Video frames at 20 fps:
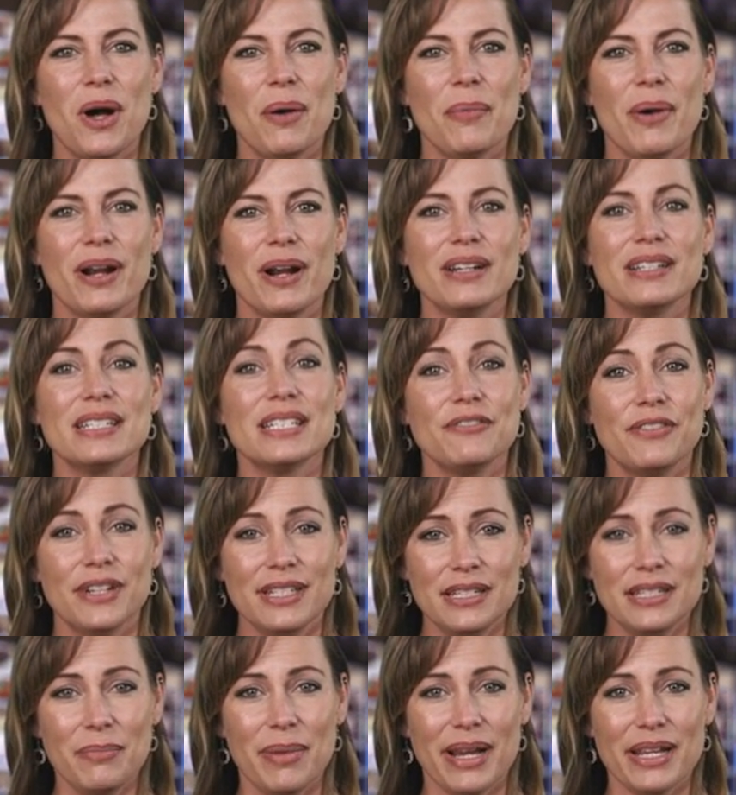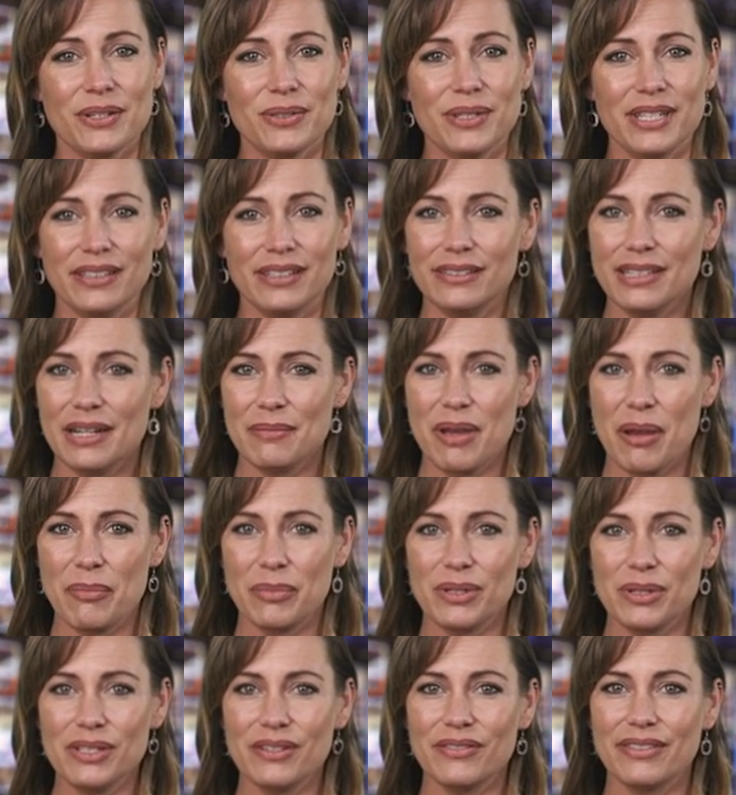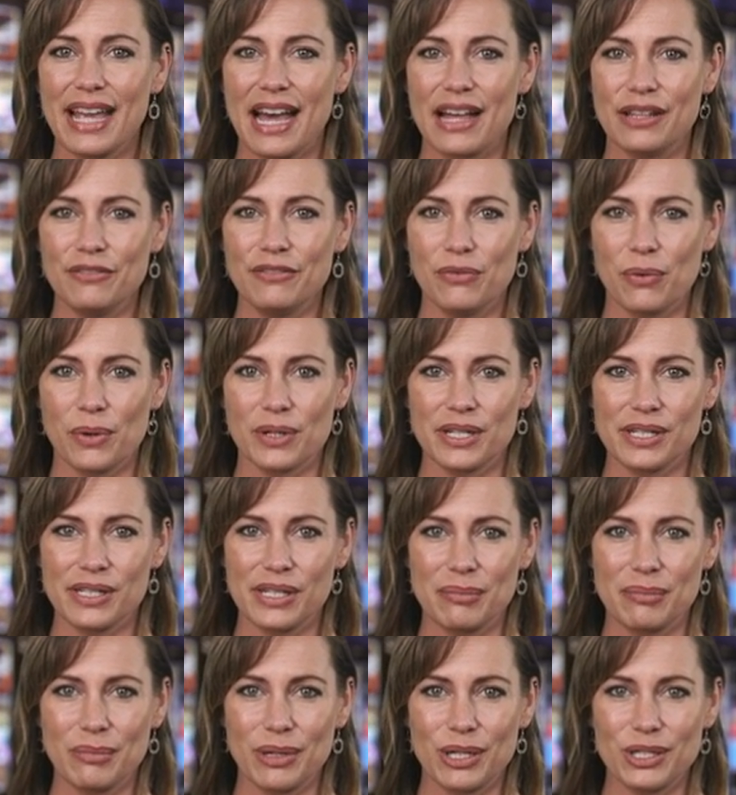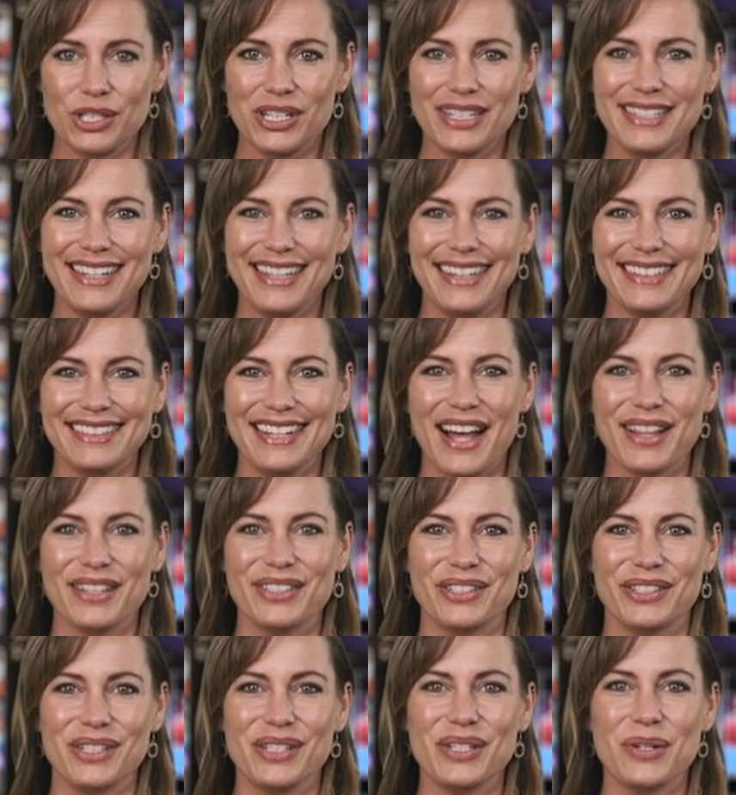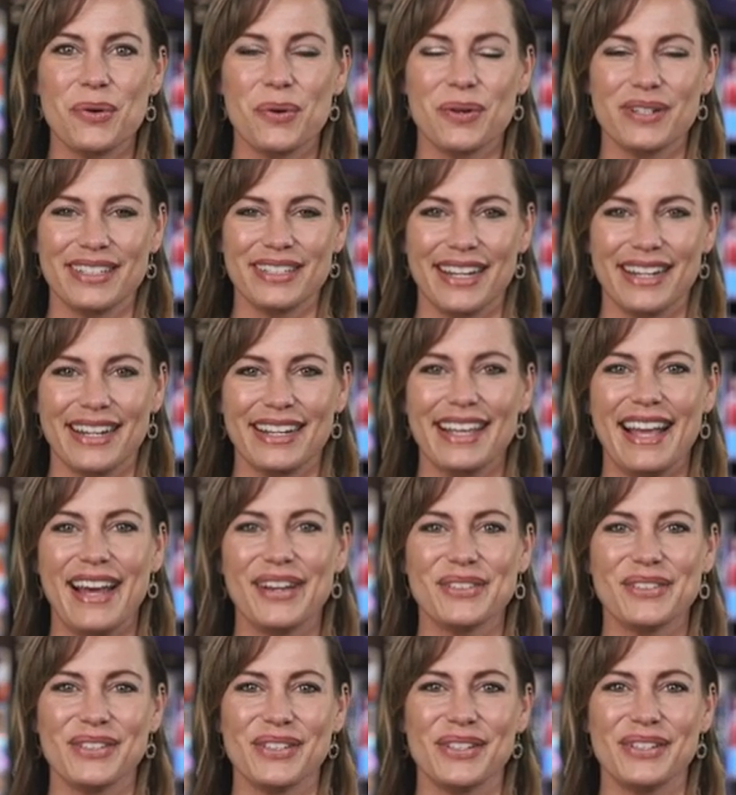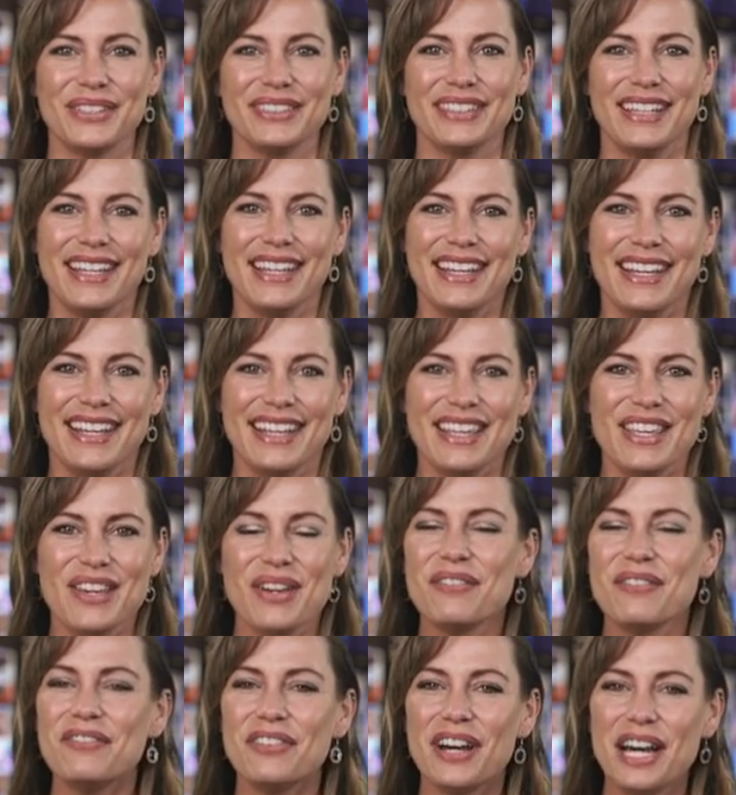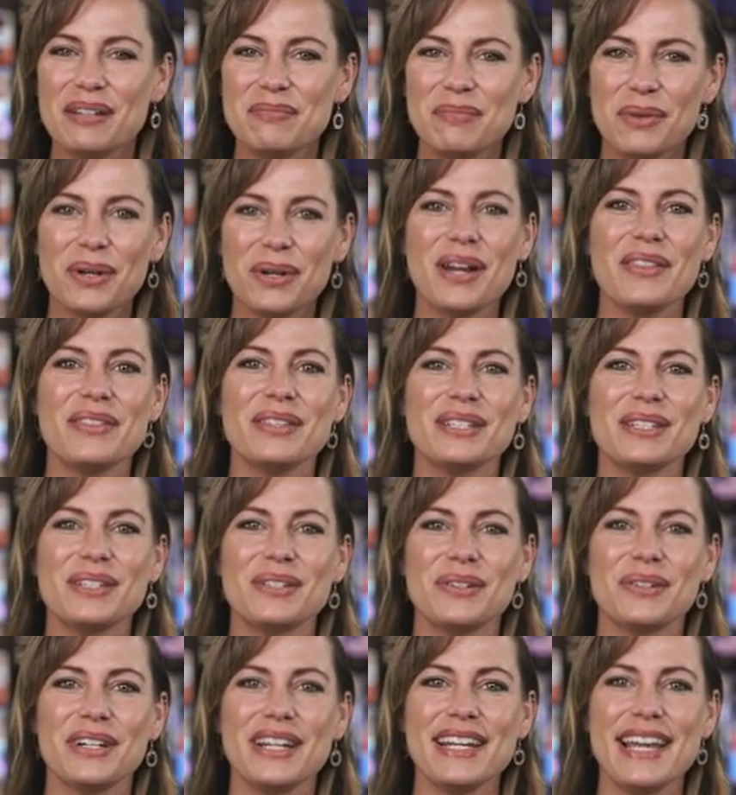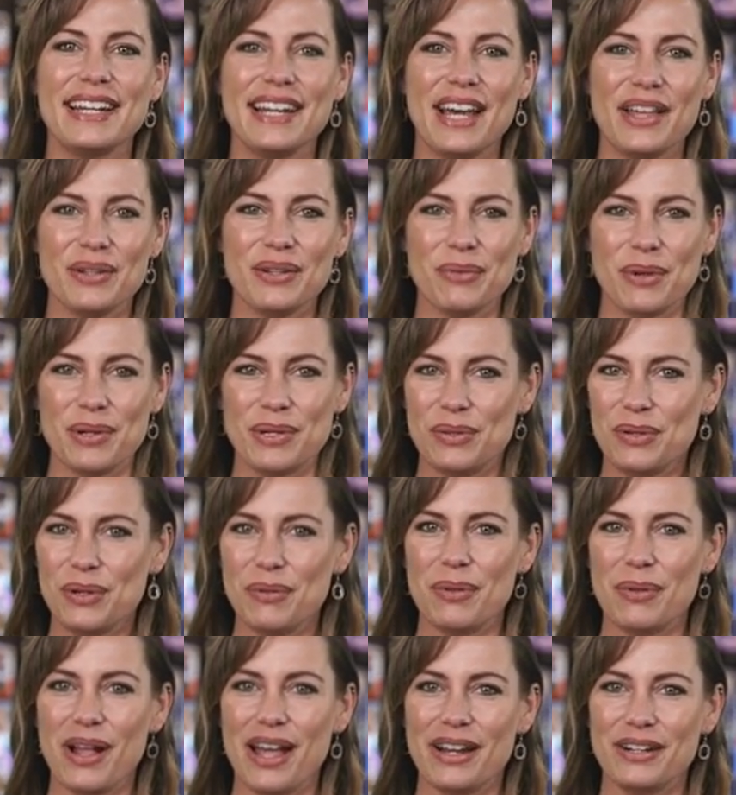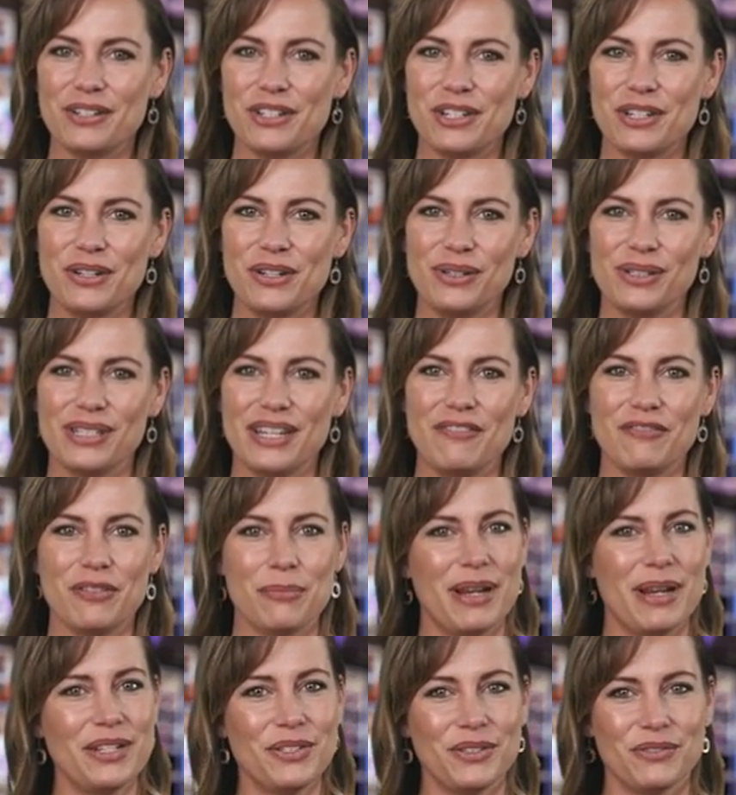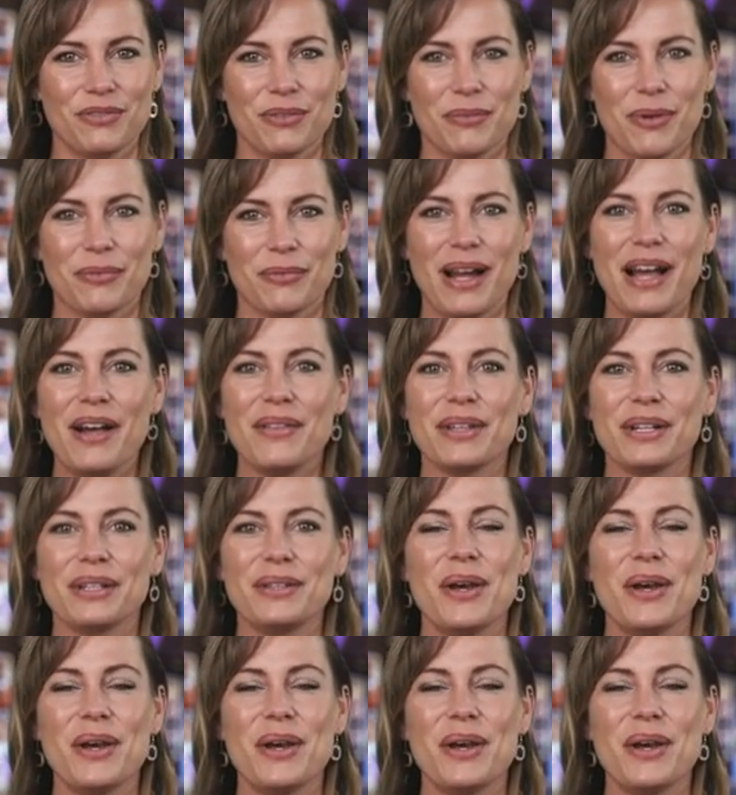Walmart is funded by utility members of California's Emerging Technologies Coordinating Council. You can find more on this story and other renewable energy news and information from around the